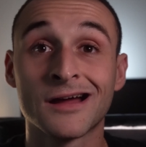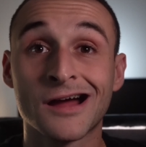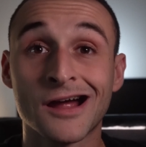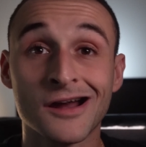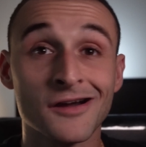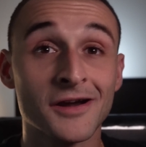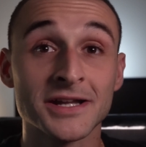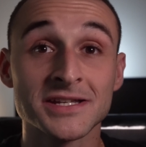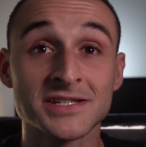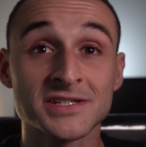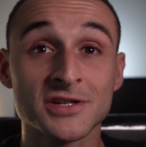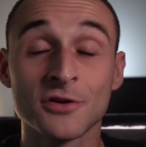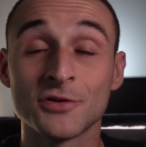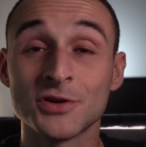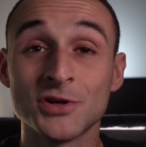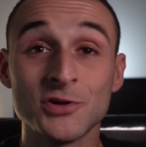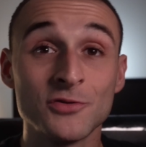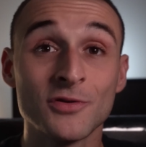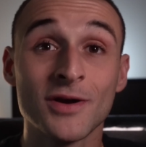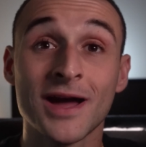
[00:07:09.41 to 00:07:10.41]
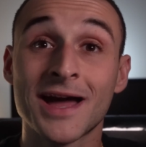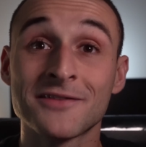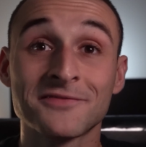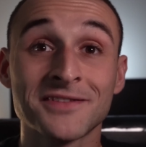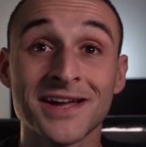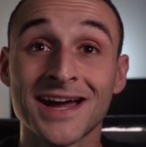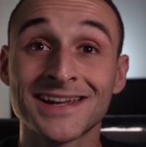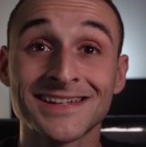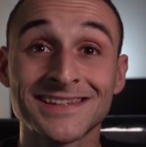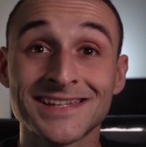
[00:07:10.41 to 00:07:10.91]
All right, so you have
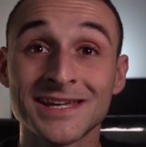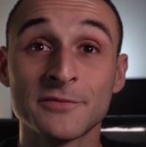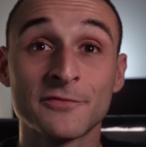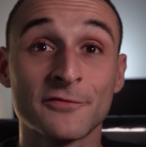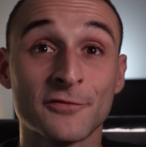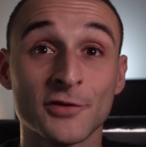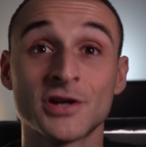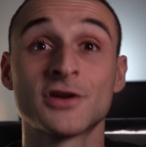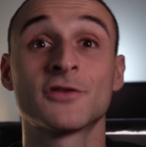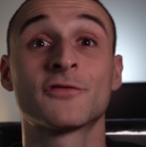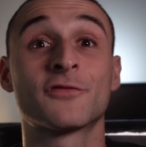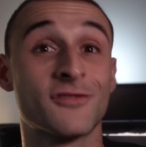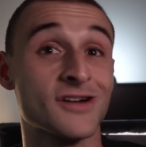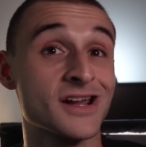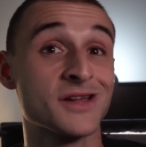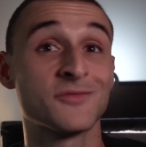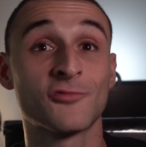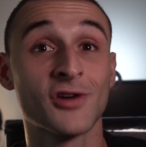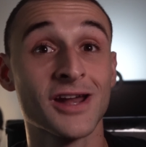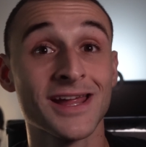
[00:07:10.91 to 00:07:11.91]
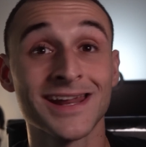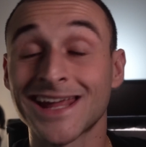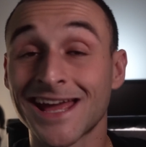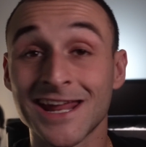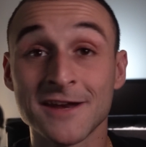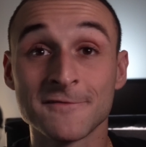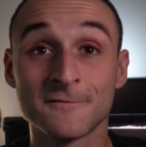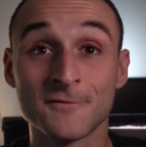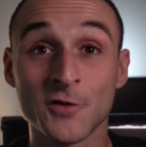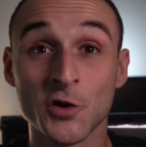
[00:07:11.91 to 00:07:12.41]
got a tip for your frame rate
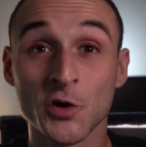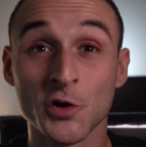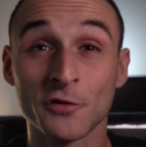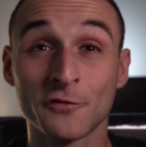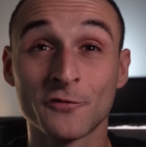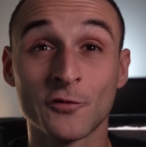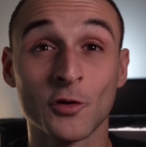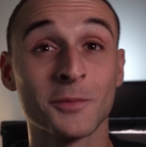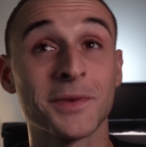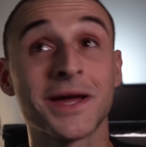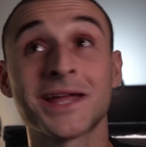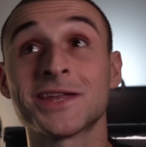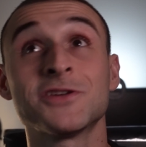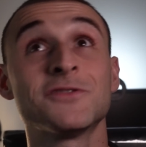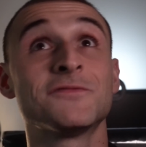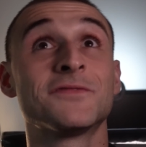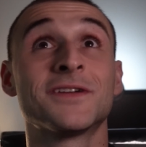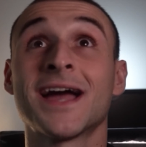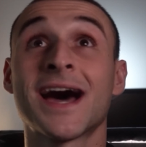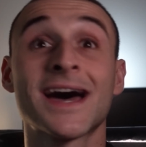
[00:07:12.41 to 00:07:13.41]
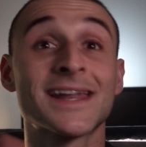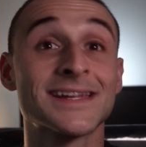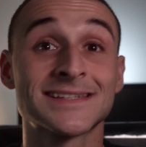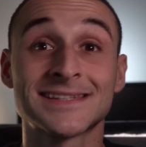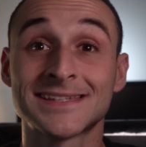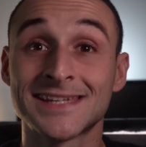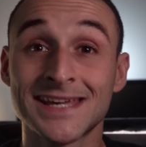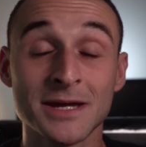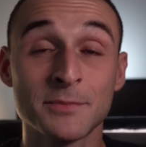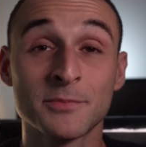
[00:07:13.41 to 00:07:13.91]
and photo format. You've got a
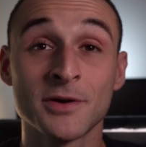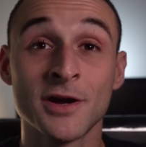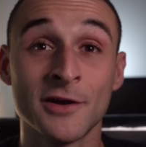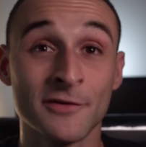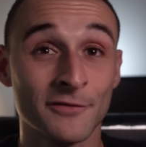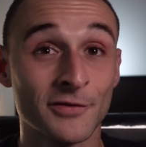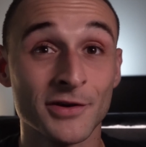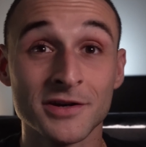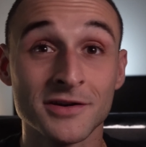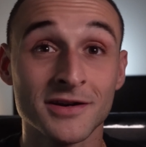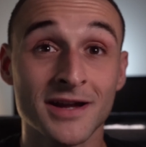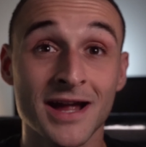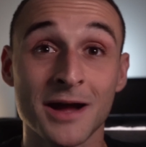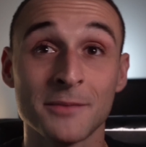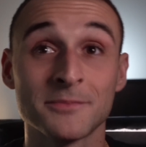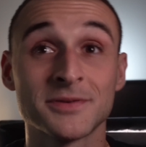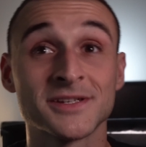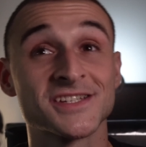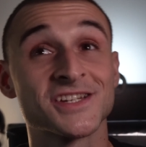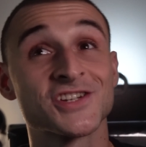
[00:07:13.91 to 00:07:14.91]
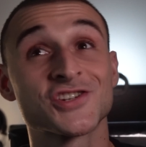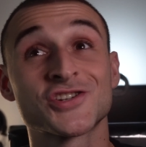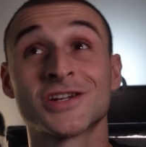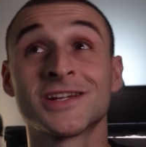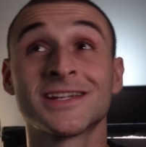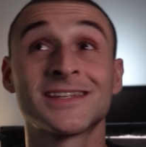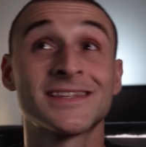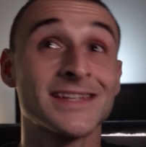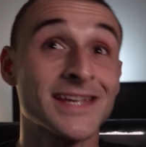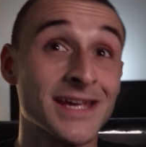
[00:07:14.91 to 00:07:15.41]
tip for your composition,
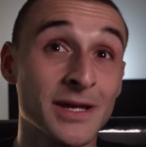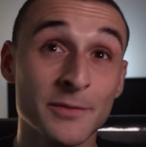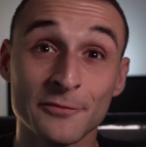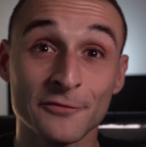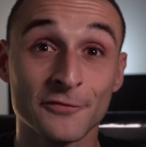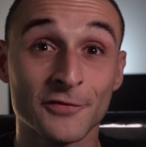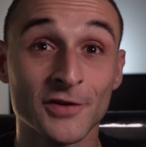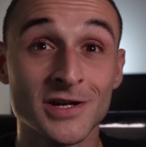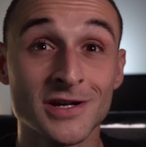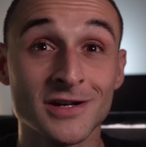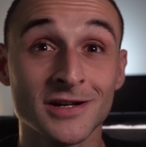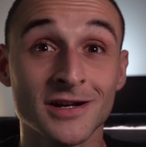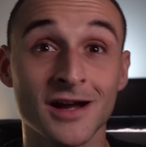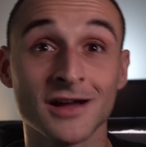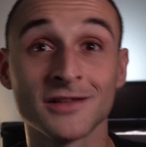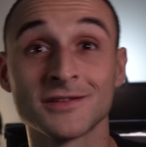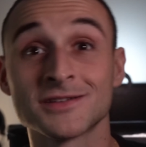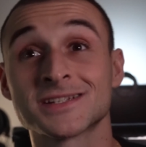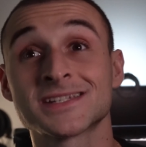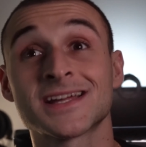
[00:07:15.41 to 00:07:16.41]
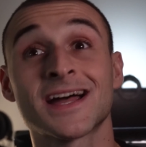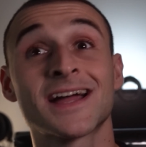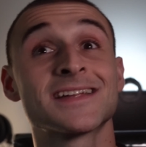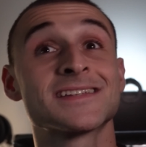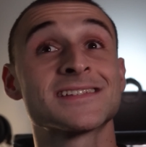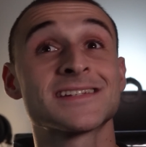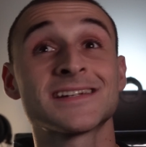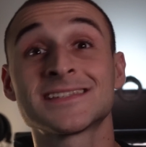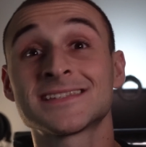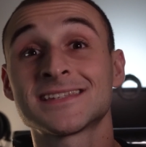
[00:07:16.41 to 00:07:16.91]
a tip for your color
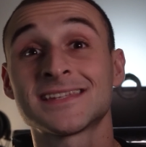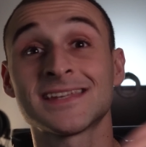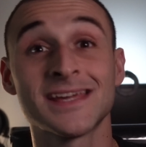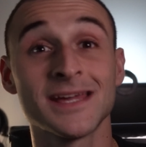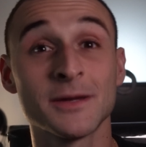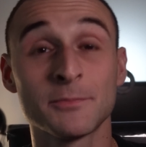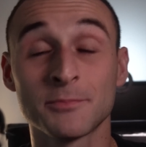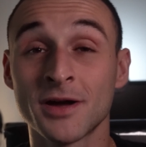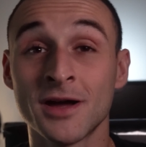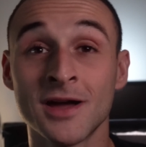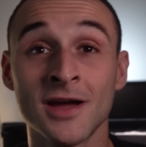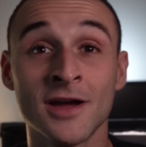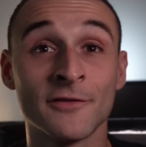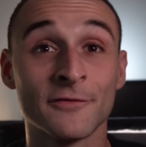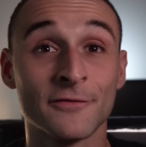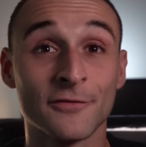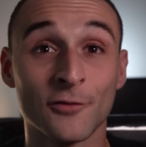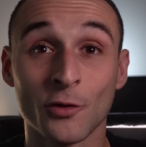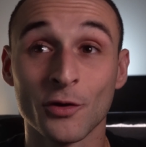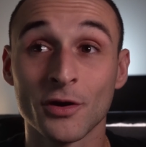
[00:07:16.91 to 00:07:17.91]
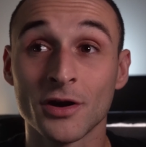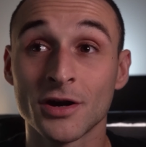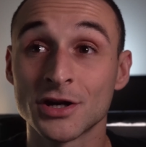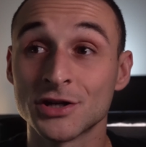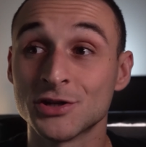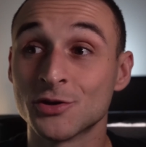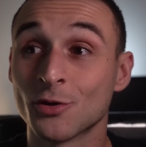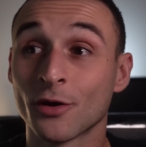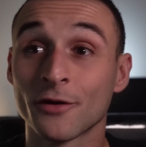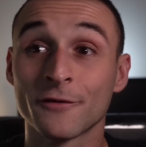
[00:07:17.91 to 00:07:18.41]
science, a tip for
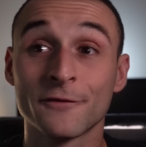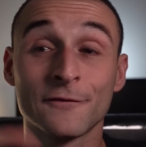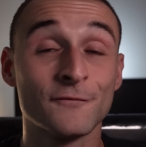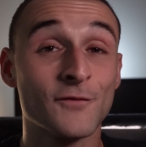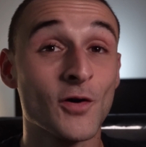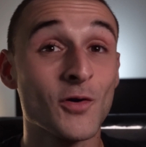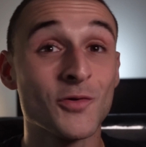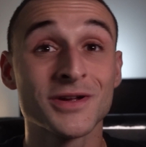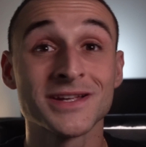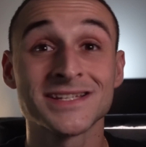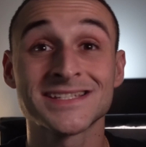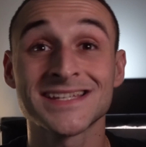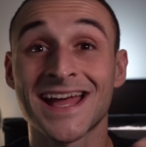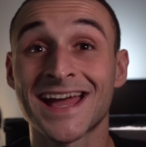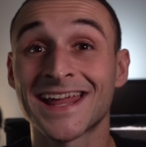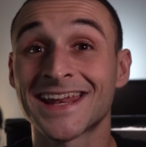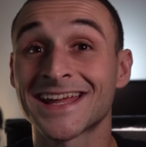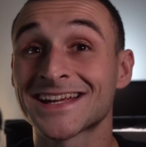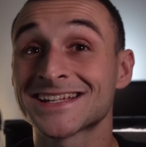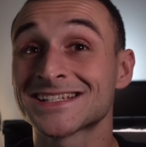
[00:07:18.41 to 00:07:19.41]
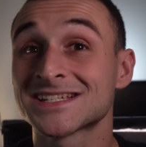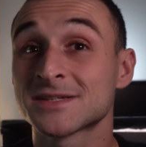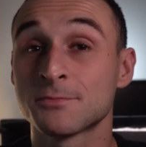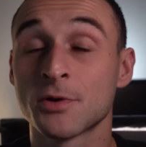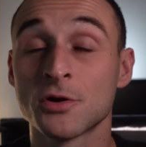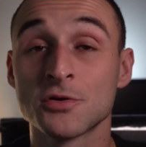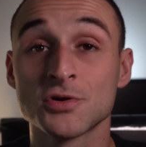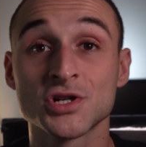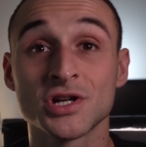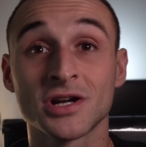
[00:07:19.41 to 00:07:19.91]
your focus and
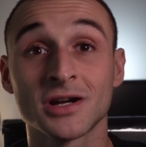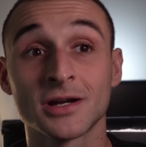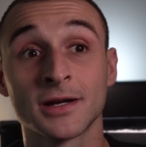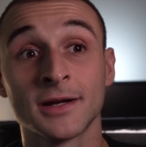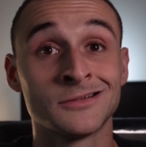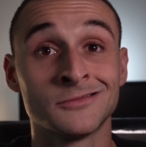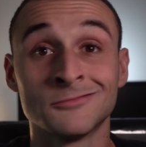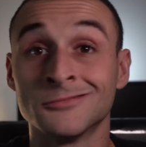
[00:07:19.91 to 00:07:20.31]
exposure.